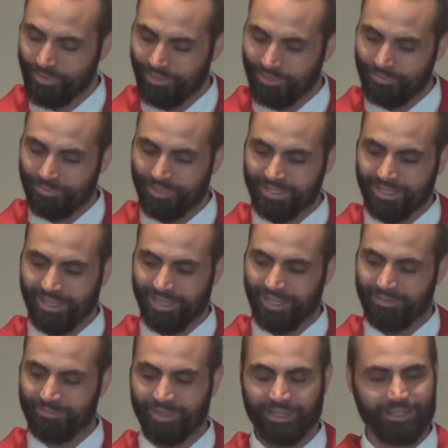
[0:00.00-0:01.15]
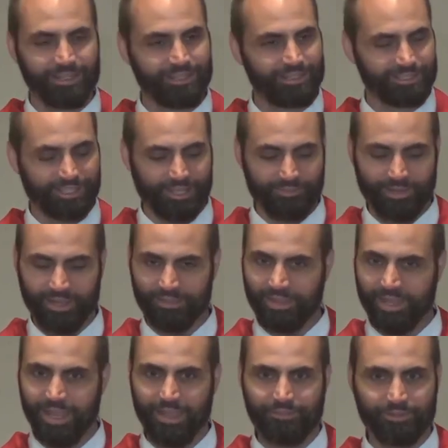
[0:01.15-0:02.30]
little more time. Somehow
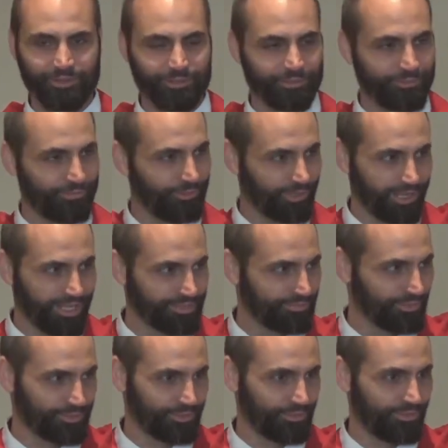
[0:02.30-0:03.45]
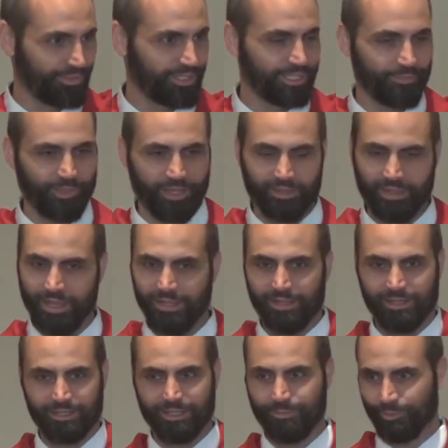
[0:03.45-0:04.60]
they haven't heard the full gospel truth. Somehow they need
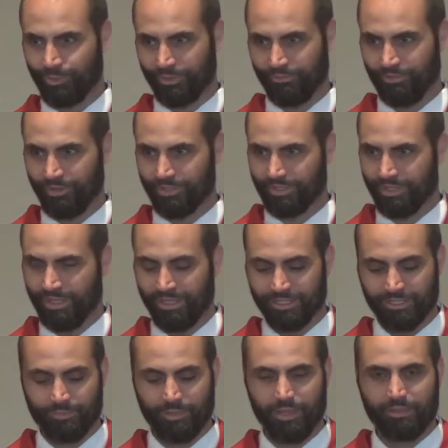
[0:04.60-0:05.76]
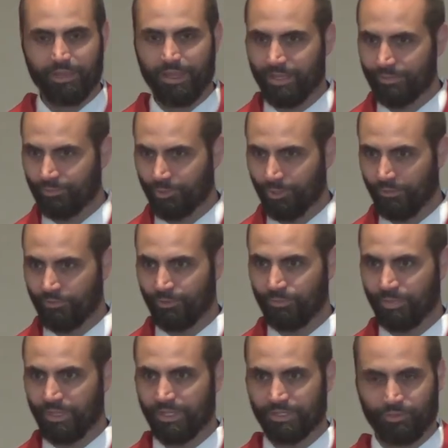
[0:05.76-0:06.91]
a deeper conversion. Somehow they need more of your
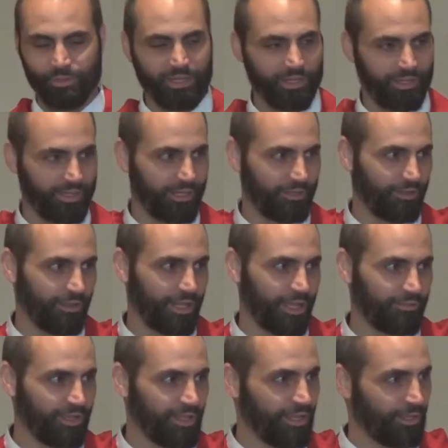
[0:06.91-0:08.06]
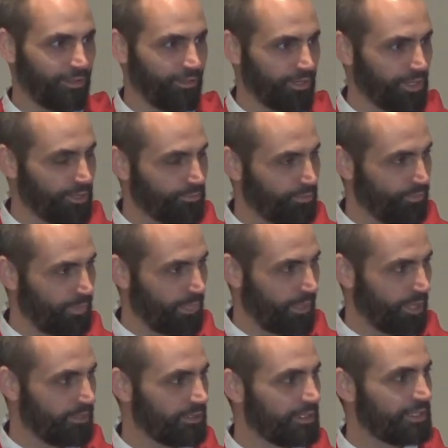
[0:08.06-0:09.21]
peace or healing in their life. Lord, you
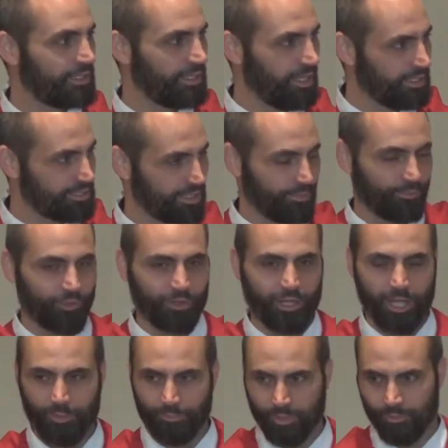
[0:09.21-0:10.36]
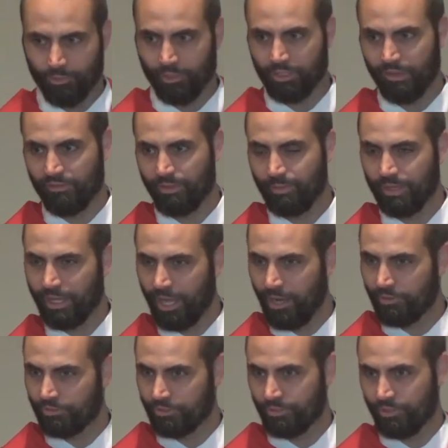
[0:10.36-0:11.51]
know, teach them, Lord. Help them, Lord. Give them
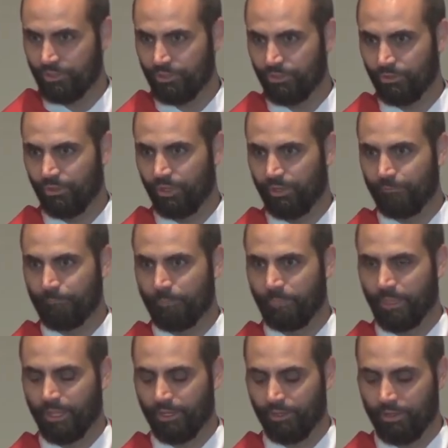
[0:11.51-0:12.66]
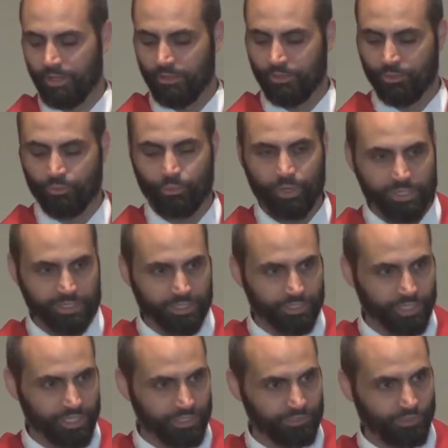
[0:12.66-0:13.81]
encounters with you, Lord. You know, the risen
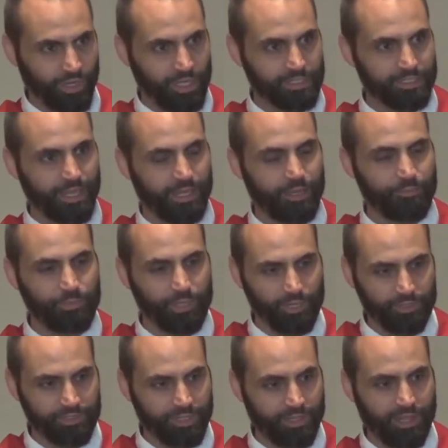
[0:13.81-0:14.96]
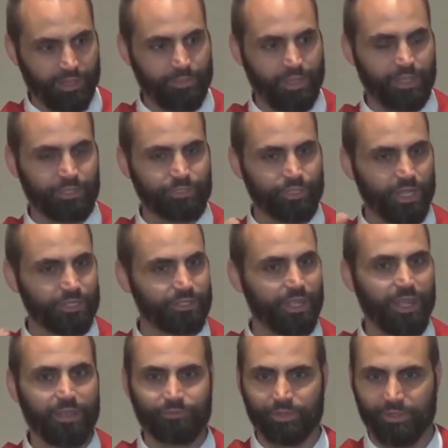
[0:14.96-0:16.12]
Jesus Christ can appear to them and change
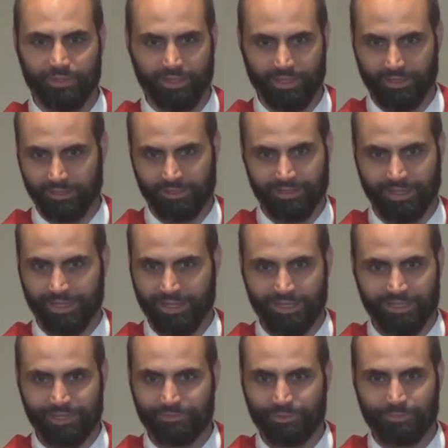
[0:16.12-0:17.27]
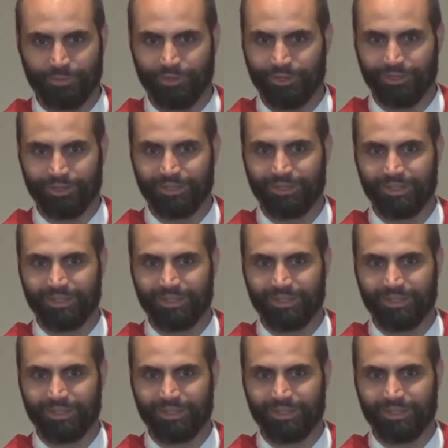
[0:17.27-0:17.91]
everything like he did with Paul.